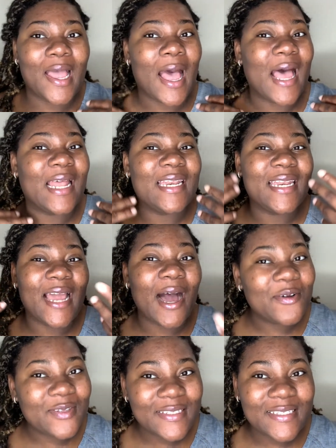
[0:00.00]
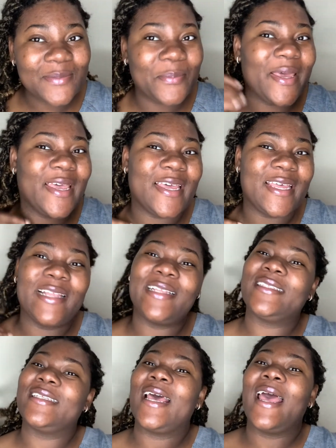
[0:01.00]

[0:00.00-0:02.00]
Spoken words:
announcement.